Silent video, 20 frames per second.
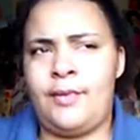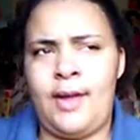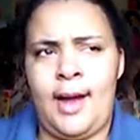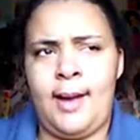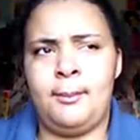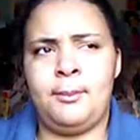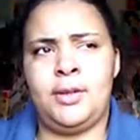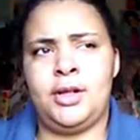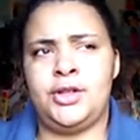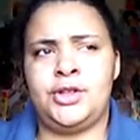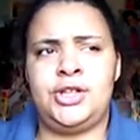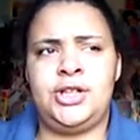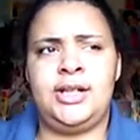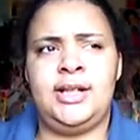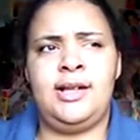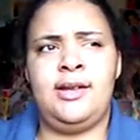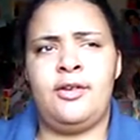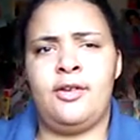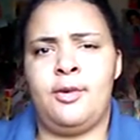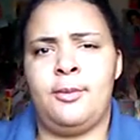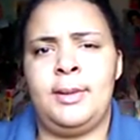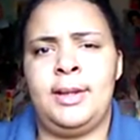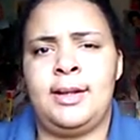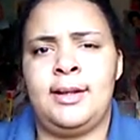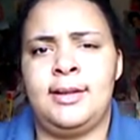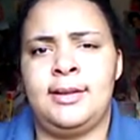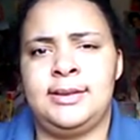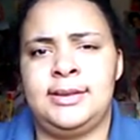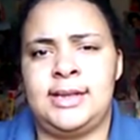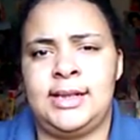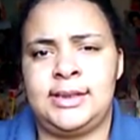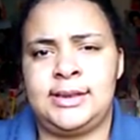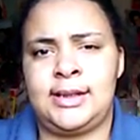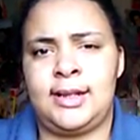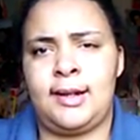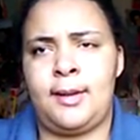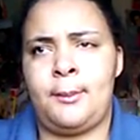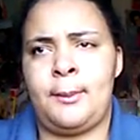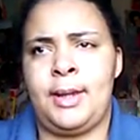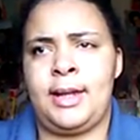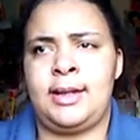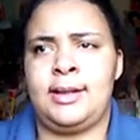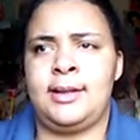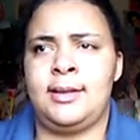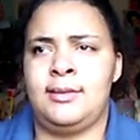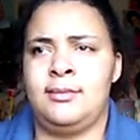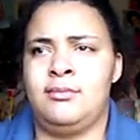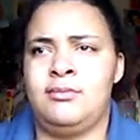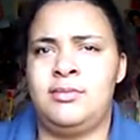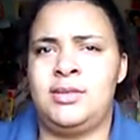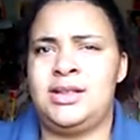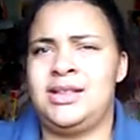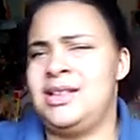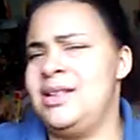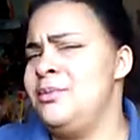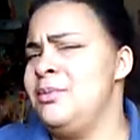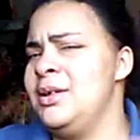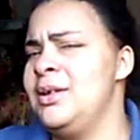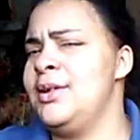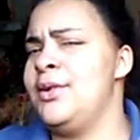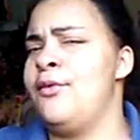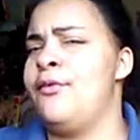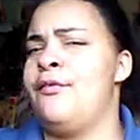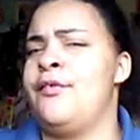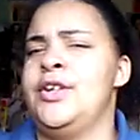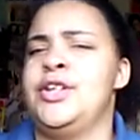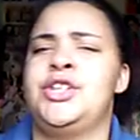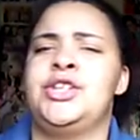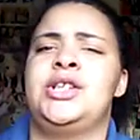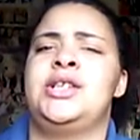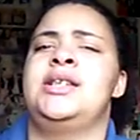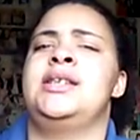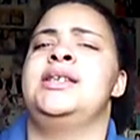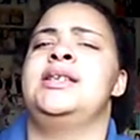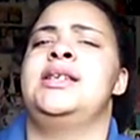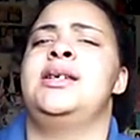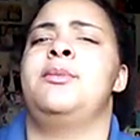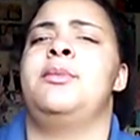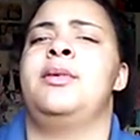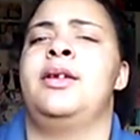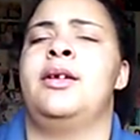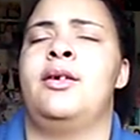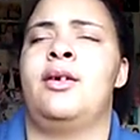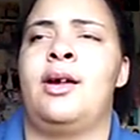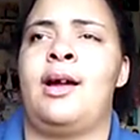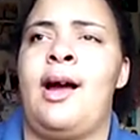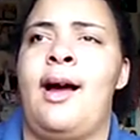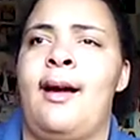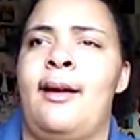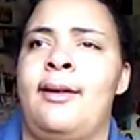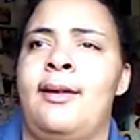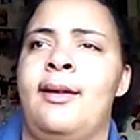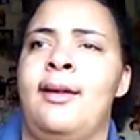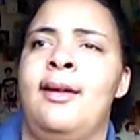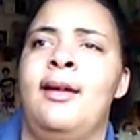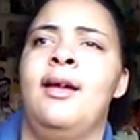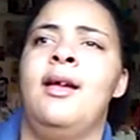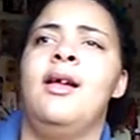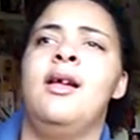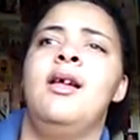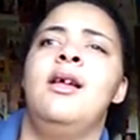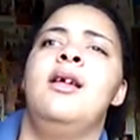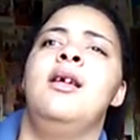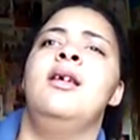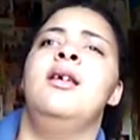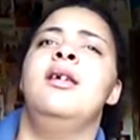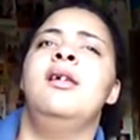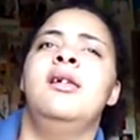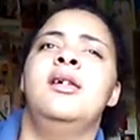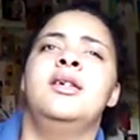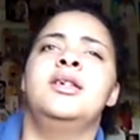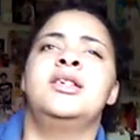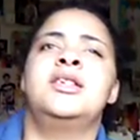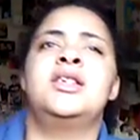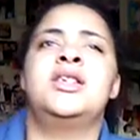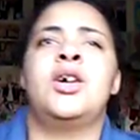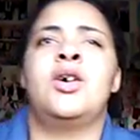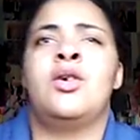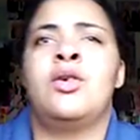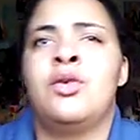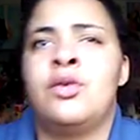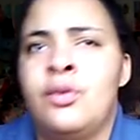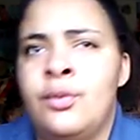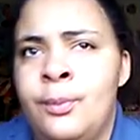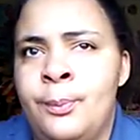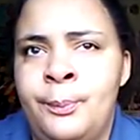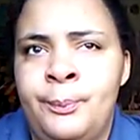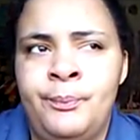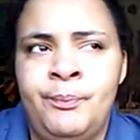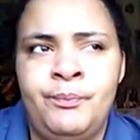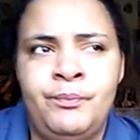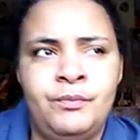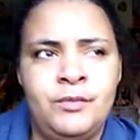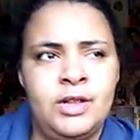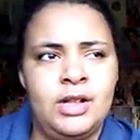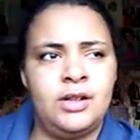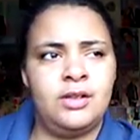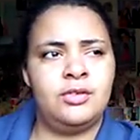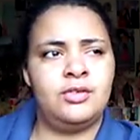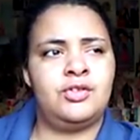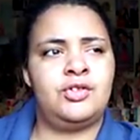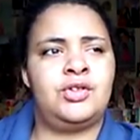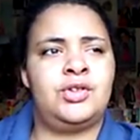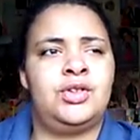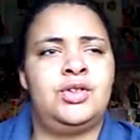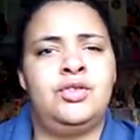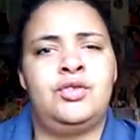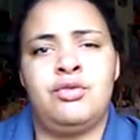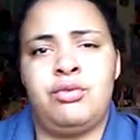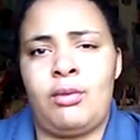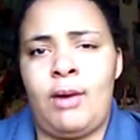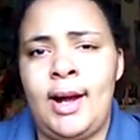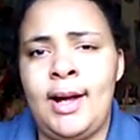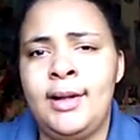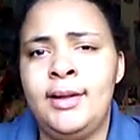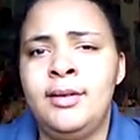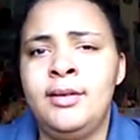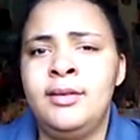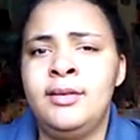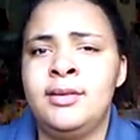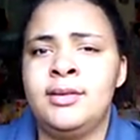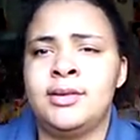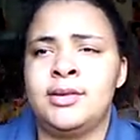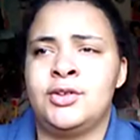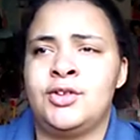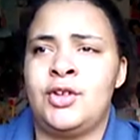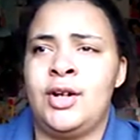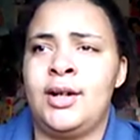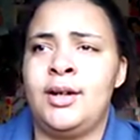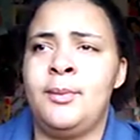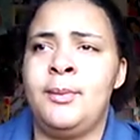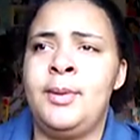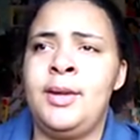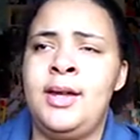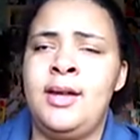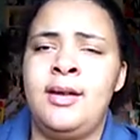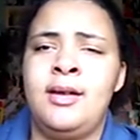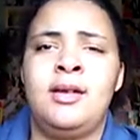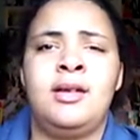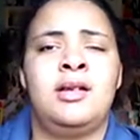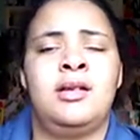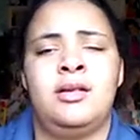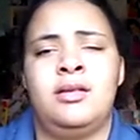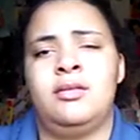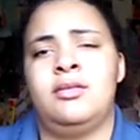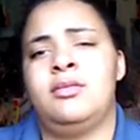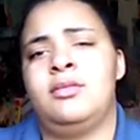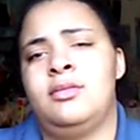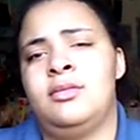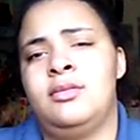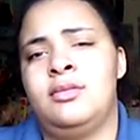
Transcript: that much easier because that's going to make it seem a little fishy, seem a little cocky. So try to try to be